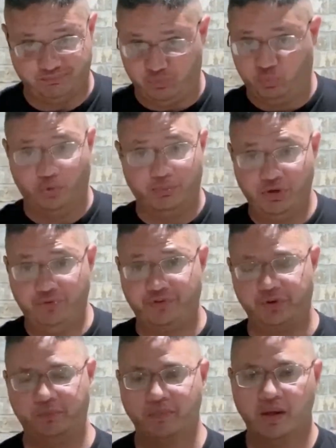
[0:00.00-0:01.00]
remove
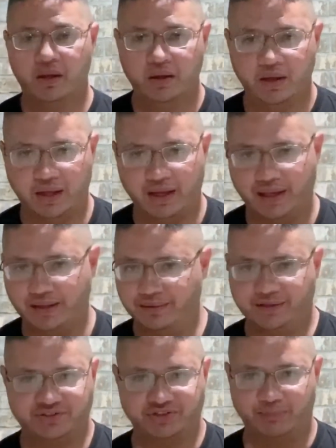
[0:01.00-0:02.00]
you. And
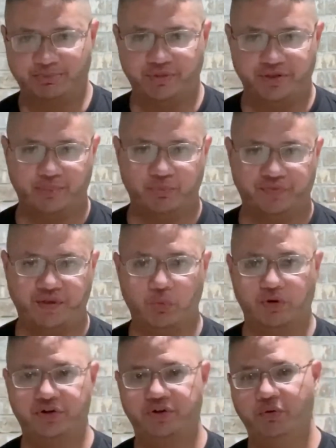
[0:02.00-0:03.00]
it's up to them what they
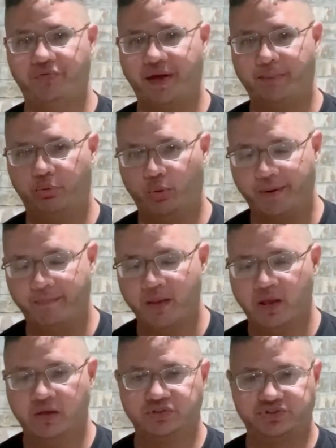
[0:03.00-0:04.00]
want to do at that point.
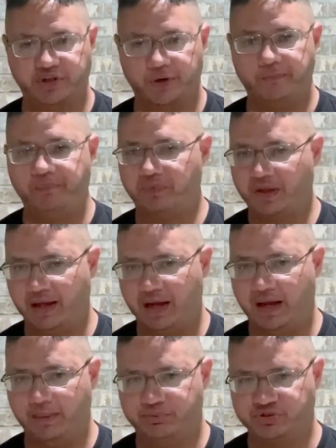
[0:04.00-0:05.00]
So
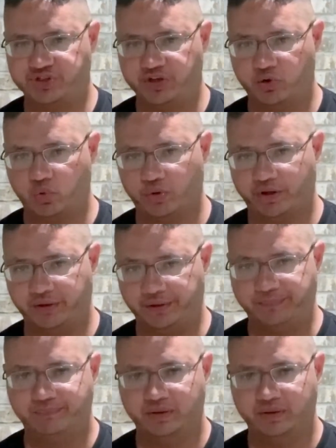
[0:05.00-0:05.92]
proceed accordingly.